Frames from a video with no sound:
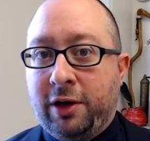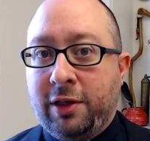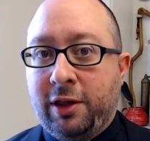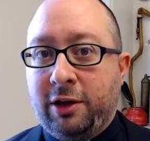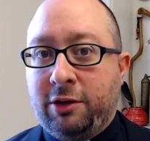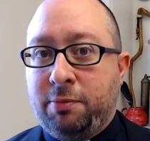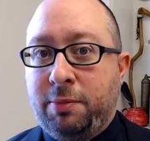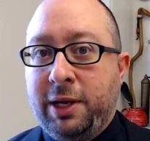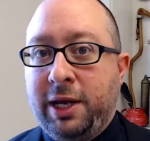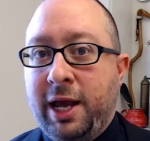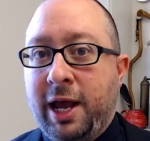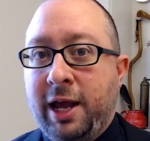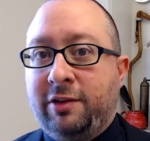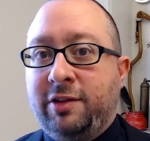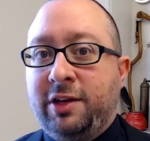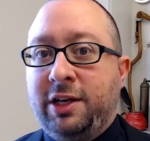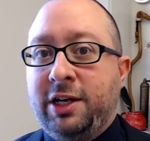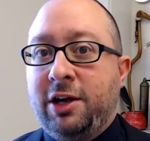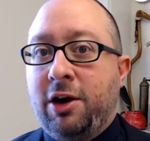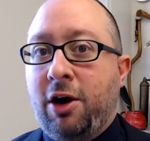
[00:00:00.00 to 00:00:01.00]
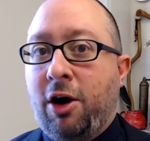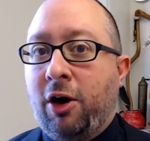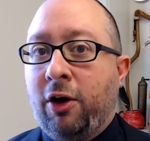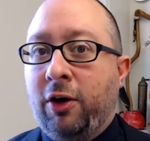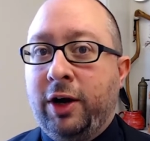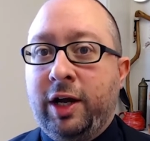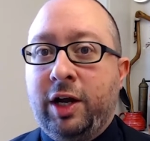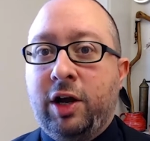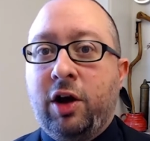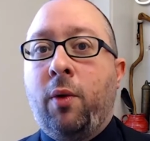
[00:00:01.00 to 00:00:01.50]
That's
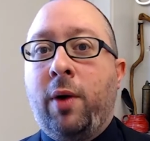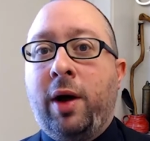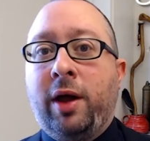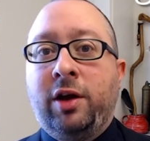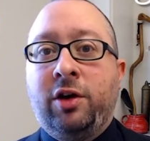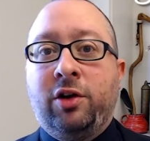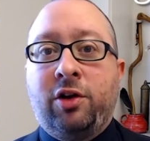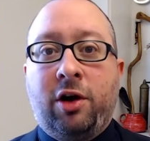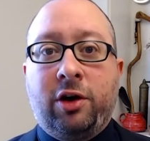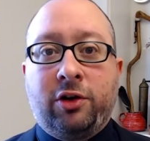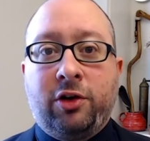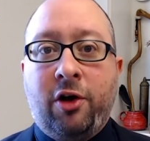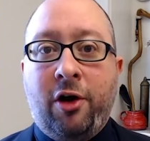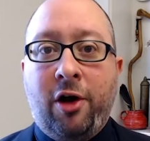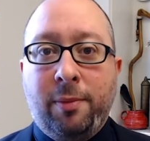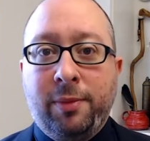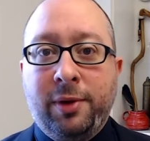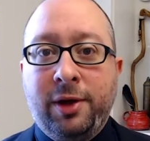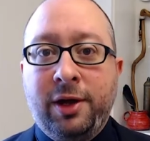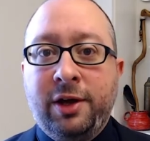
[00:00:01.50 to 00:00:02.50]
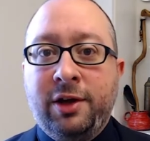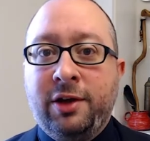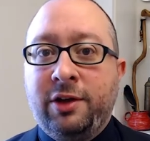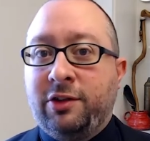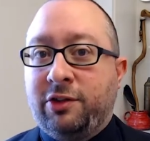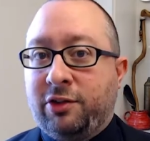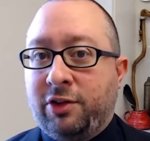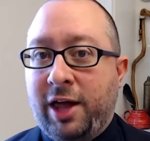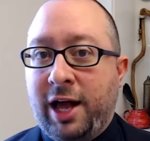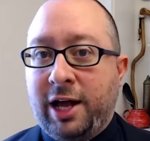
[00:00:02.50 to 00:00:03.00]
P-A-T-R-E-O-N dot com
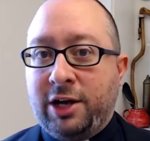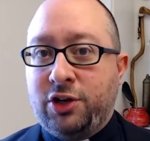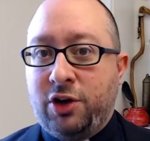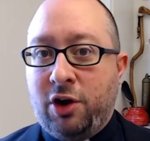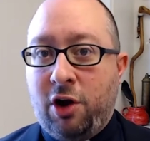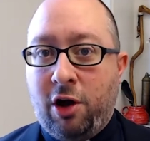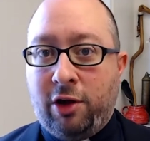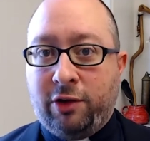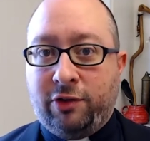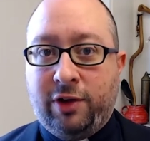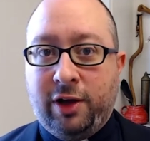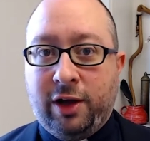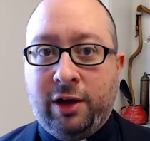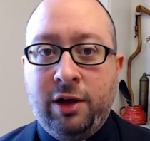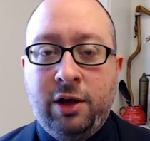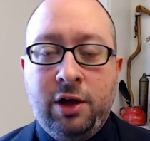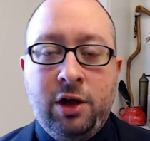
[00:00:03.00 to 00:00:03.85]
slash Gnostic.